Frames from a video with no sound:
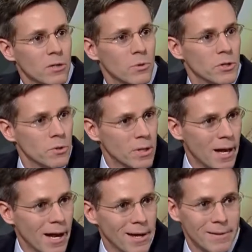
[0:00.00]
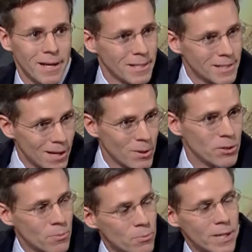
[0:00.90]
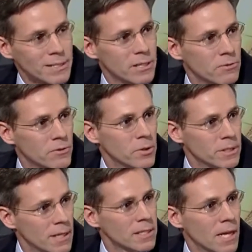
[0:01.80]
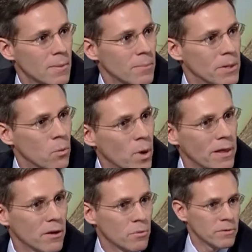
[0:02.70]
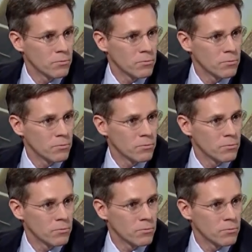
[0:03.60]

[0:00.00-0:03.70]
to a new client, anytime I do a press interview, it does come up. And the way that we've